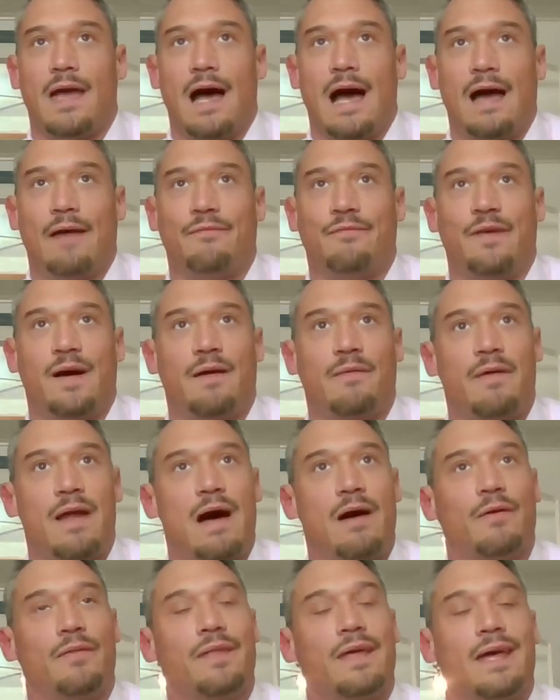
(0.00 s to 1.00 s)
I found
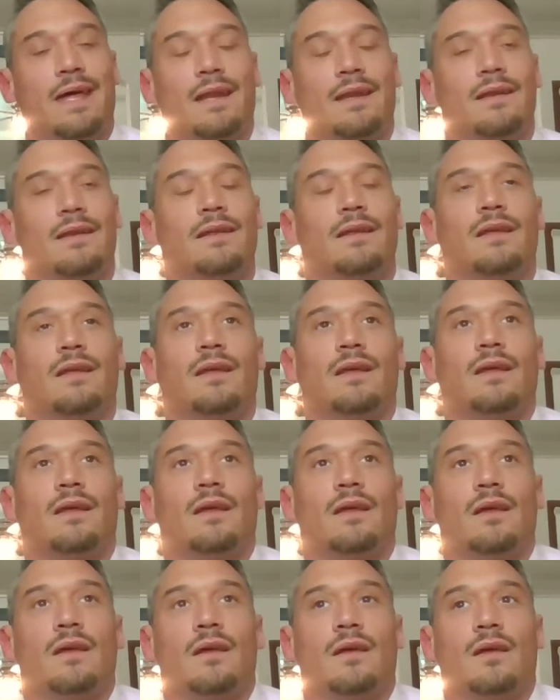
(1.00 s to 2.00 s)
out that
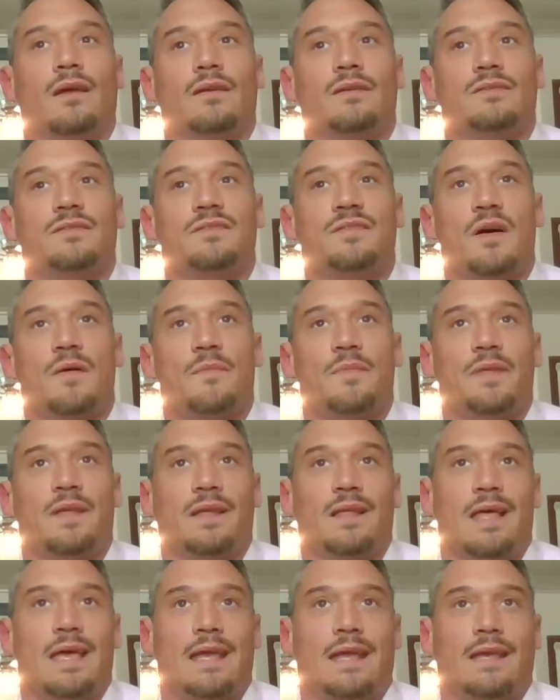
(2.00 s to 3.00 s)

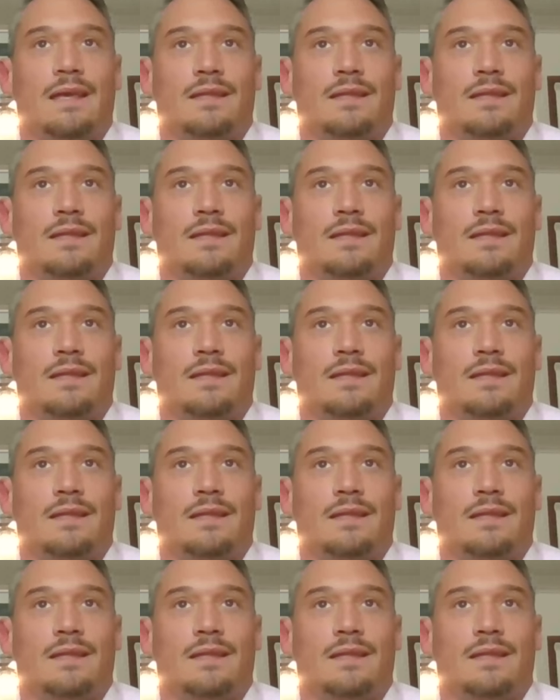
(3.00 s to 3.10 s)
something like